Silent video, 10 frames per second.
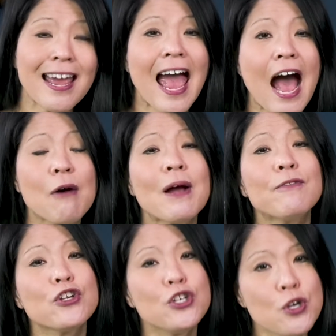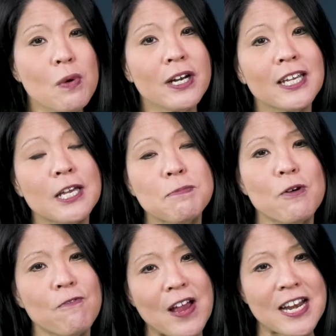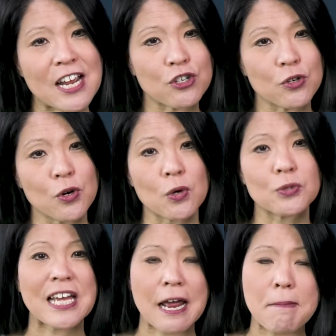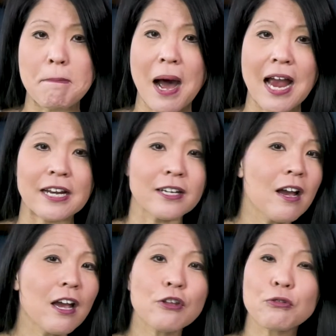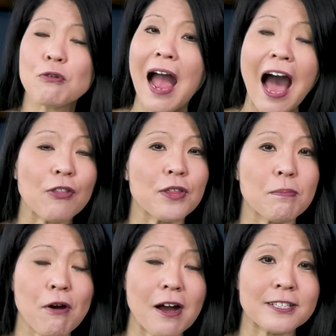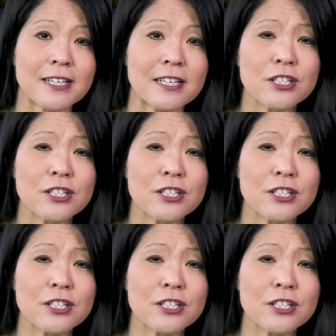However, you want to keep your financial goals in mind throughout the process.